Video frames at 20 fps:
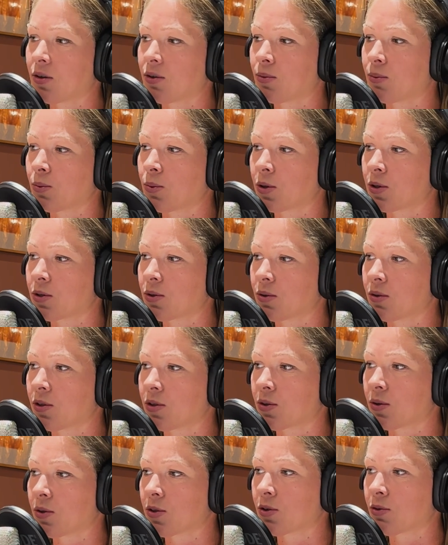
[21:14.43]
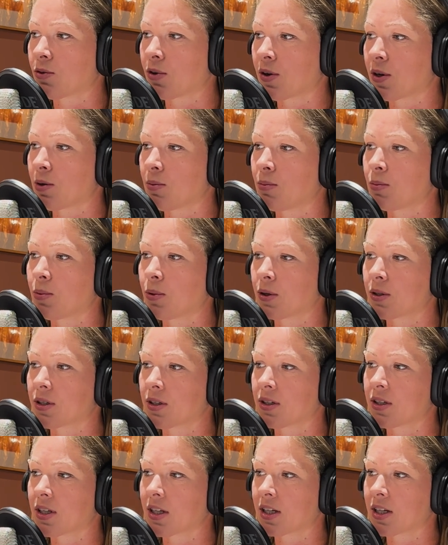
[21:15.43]
what is also very
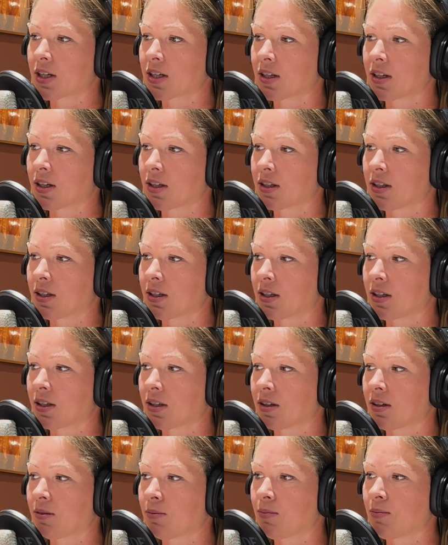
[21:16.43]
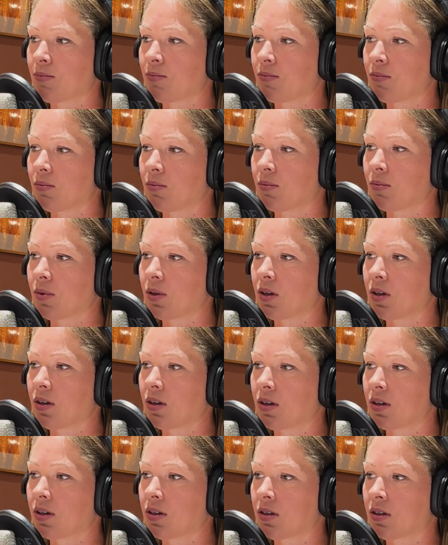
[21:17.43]
important is like the
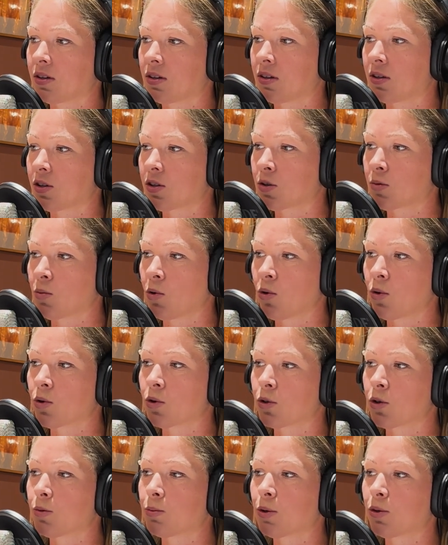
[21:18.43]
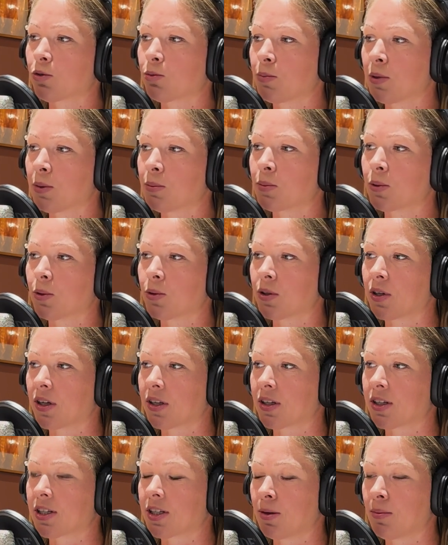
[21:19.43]
small group of people
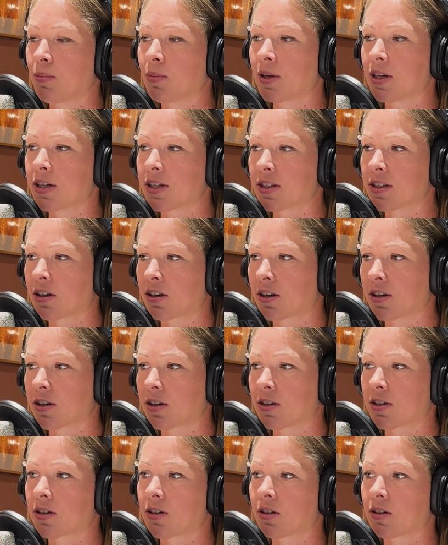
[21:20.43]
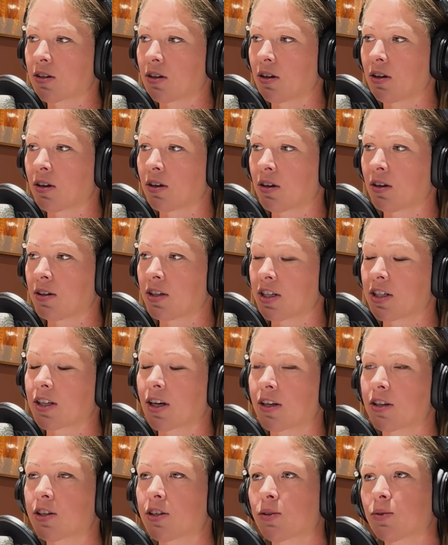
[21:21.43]
that simply
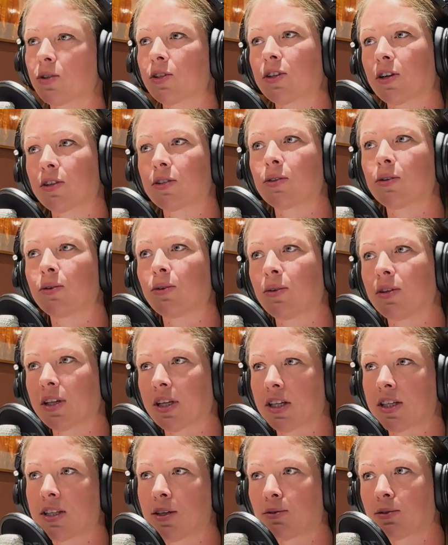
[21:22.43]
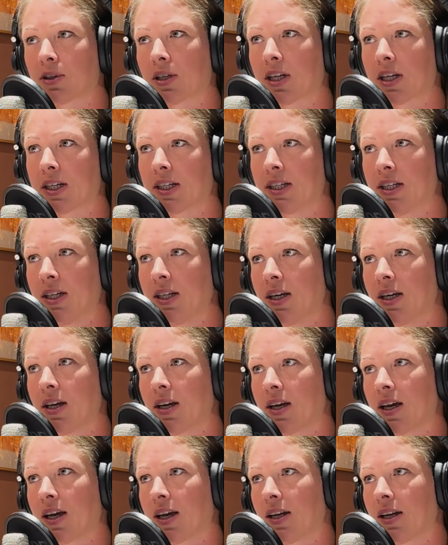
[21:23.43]
decides to start to do things differently,
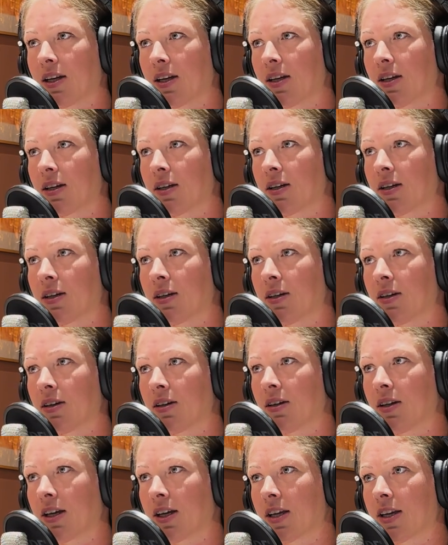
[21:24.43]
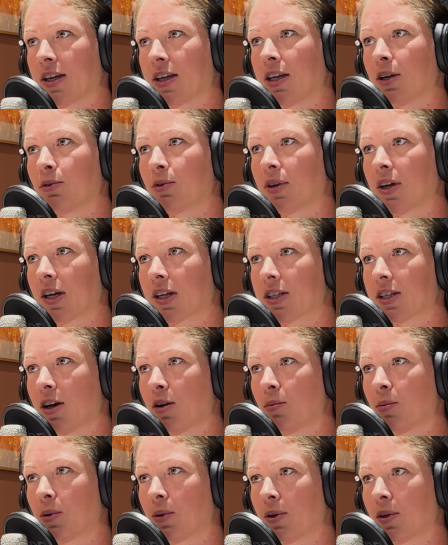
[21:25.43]
and like give an
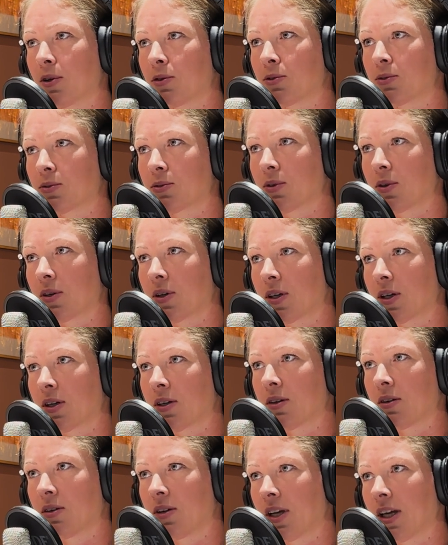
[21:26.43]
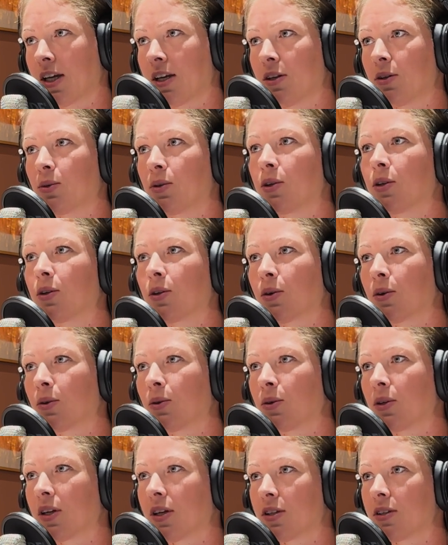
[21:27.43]
example of hey, do you
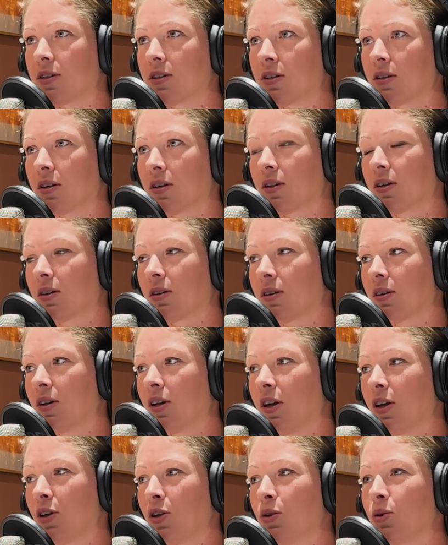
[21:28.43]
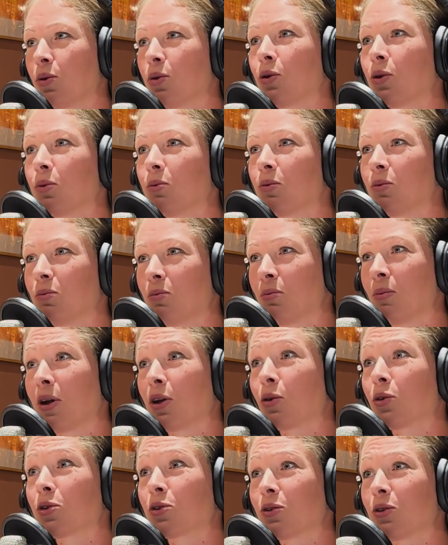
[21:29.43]
know that you
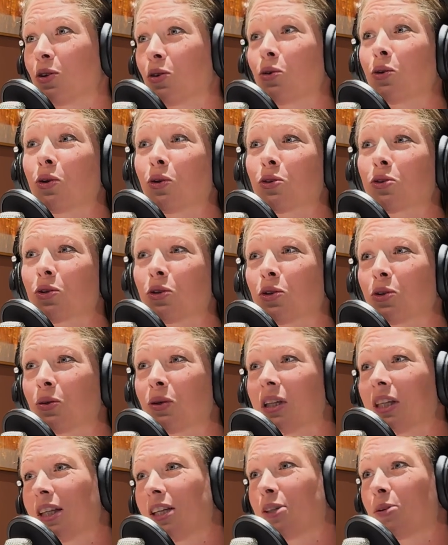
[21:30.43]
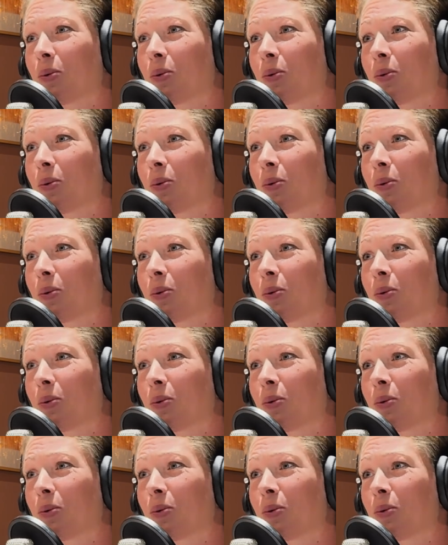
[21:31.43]
could also do it this